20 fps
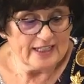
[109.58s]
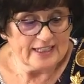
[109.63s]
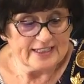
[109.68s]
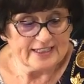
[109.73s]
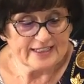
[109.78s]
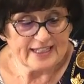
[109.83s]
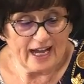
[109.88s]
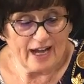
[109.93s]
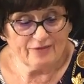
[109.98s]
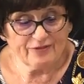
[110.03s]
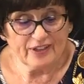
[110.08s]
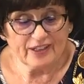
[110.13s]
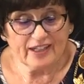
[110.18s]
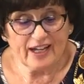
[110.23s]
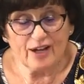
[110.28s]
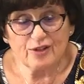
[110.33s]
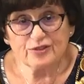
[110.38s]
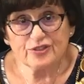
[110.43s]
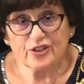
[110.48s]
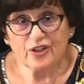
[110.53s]
Staff and
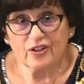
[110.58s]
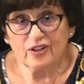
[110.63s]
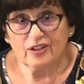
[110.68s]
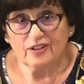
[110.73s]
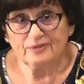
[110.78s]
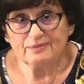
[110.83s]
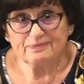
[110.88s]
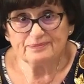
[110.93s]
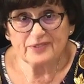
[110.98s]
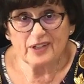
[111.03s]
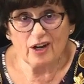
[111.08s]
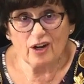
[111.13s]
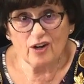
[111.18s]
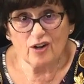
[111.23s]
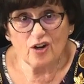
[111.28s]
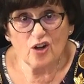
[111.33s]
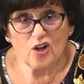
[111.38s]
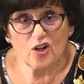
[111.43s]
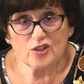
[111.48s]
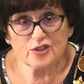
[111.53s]
council
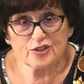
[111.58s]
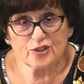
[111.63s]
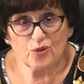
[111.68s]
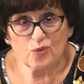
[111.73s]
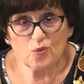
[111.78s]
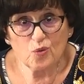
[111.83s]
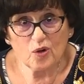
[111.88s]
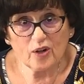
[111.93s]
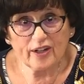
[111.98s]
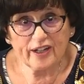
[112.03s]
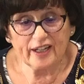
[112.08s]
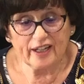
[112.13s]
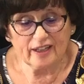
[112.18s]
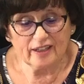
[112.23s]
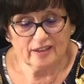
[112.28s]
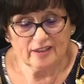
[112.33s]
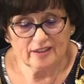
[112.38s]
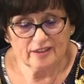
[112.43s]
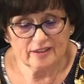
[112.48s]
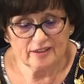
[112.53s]
are also
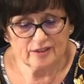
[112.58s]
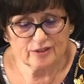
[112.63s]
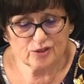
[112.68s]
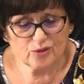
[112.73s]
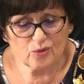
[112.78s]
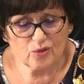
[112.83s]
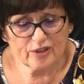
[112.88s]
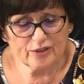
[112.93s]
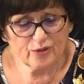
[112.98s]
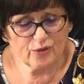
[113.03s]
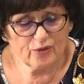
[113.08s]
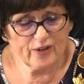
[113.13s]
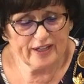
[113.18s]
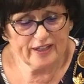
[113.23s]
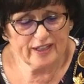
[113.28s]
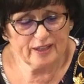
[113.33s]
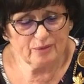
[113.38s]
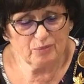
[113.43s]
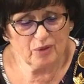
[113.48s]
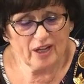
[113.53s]
working toward
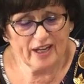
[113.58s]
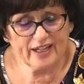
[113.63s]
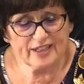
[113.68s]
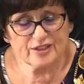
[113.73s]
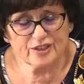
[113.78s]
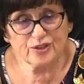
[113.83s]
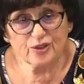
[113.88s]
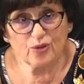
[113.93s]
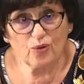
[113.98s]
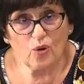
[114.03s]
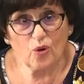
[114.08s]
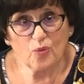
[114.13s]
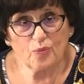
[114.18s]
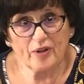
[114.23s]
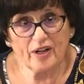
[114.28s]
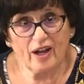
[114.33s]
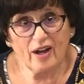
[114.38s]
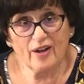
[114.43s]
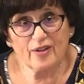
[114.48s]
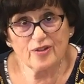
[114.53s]
creating plans to
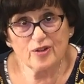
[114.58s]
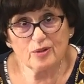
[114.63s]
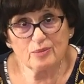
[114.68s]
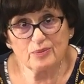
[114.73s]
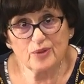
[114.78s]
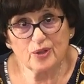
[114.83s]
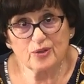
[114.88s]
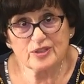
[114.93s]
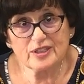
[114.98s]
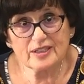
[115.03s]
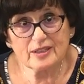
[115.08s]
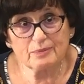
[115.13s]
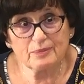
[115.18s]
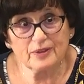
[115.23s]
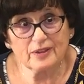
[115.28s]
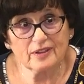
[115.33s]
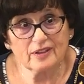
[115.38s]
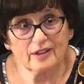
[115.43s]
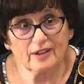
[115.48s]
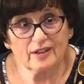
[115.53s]
open other
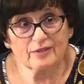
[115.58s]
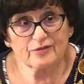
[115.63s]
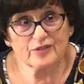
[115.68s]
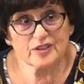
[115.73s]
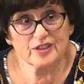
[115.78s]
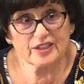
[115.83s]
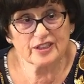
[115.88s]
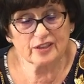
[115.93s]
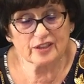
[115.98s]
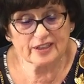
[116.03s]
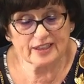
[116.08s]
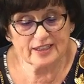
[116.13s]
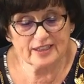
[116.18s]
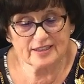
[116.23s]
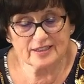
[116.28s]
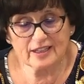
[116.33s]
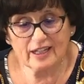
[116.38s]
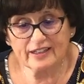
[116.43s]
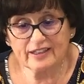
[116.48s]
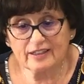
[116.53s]
municipal
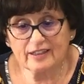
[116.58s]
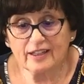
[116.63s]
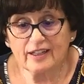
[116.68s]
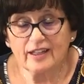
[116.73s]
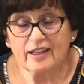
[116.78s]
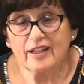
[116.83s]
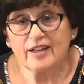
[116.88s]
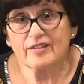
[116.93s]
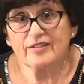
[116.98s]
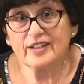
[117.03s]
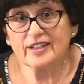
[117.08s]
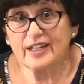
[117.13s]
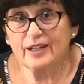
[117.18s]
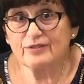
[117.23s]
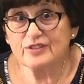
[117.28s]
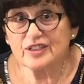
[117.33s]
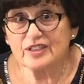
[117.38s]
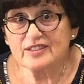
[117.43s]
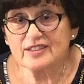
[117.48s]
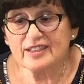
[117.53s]
facilities like the
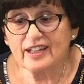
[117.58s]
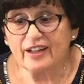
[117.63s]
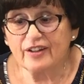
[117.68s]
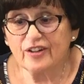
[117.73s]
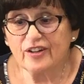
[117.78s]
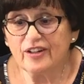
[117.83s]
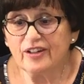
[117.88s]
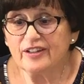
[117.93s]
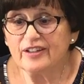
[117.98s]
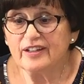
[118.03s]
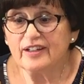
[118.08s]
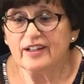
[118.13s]
Davidson Center